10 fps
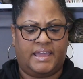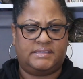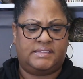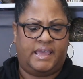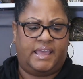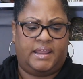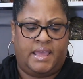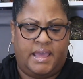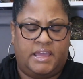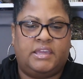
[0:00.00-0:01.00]
I said,
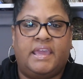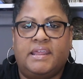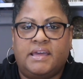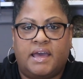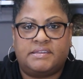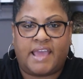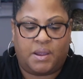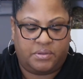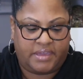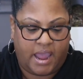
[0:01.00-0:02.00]
get in
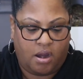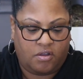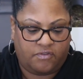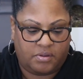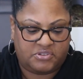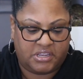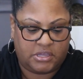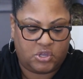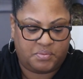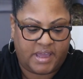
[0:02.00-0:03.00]
contact with Carol from
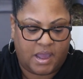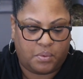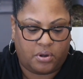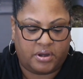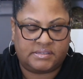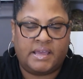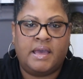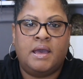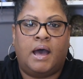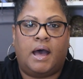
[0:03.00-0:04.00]
ChickenCoop Dyeworks,
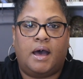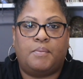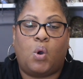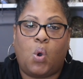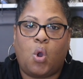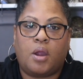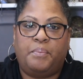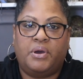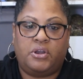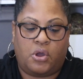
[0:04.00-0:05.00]
or
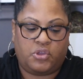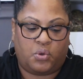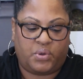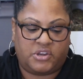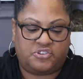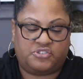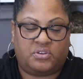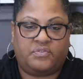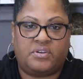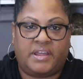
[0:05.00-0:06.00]
put it on your register
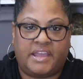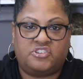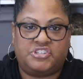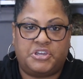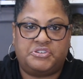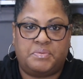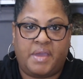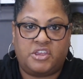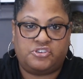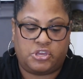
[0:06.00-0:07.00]
for next year to
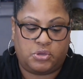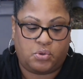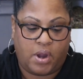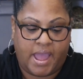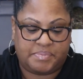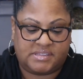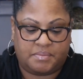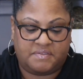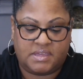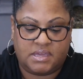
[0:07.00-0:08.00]
make sure you grab some
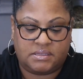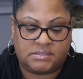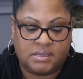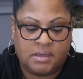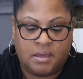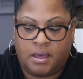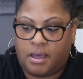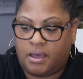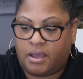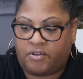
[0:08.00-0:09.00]
of these
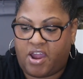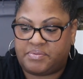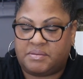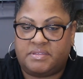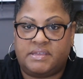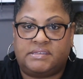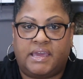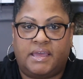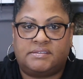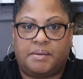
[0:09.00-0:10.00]

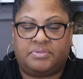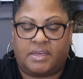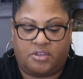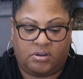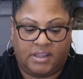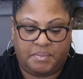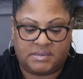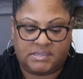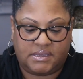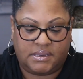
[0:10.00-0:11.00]
kits. They're
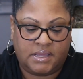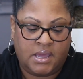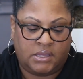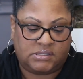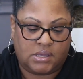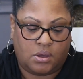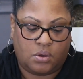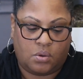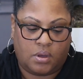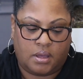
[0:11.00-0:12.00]
limited,
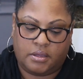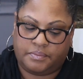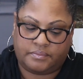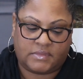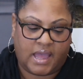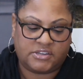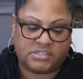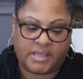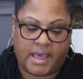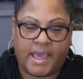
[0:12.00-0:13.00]
so I
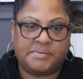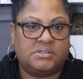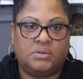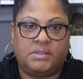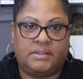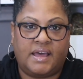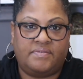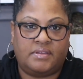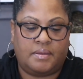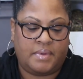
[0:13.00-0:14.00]
absolutely
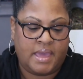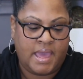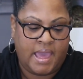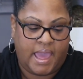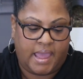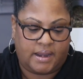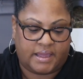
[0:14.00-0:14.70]
love them. And